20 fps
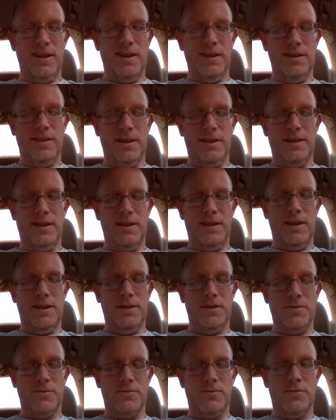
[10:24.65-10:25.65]
that
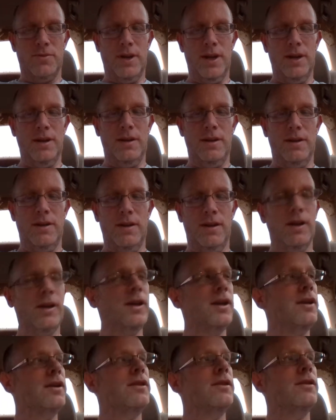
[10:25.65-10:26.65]
is right
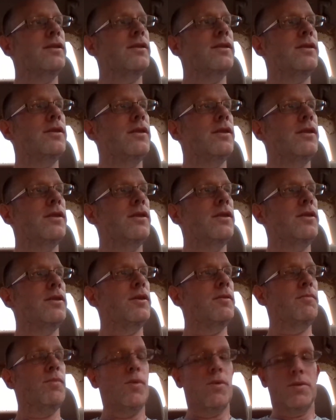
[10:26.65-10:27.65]
on
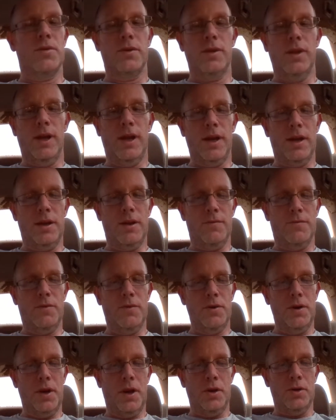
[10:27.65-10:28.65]
the borderline of
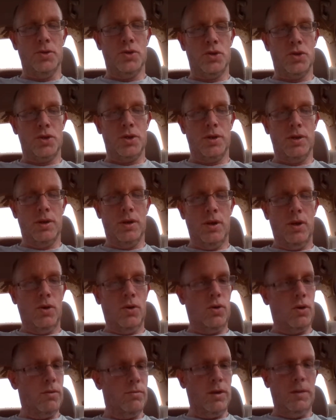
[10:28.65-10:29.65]
cringe,
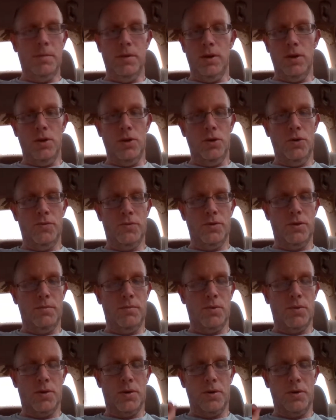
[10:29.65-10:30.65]
or maybe over the
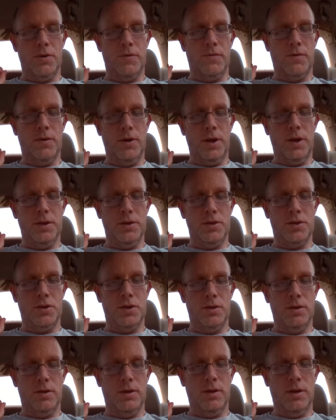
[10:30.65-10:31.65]
border of
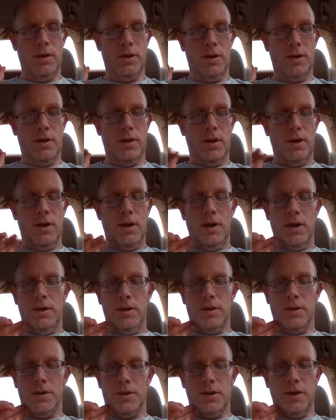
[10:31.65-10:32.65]
cringe.
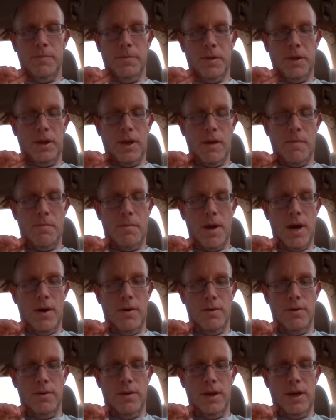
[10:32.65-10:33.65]
There's something
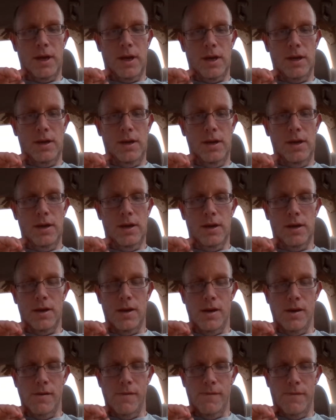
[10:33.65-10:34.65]
about the idea
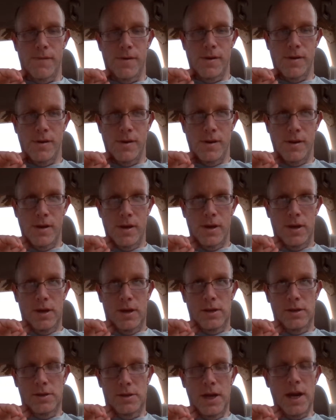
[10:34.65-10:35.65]
of
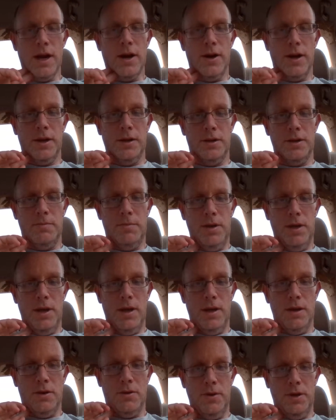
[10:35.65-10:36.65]
daring to
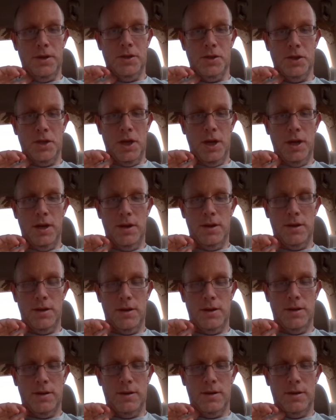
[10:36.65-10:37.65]
be cringy,
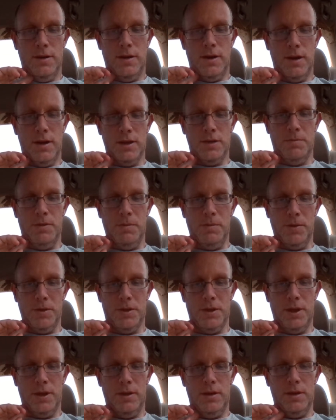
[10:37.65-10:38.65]
as people
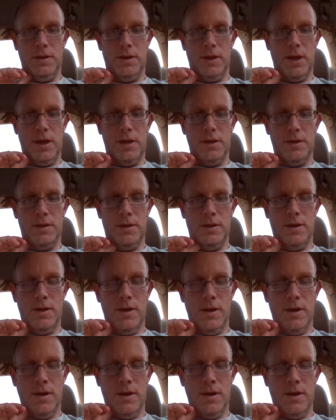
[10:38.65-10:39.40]
say these days.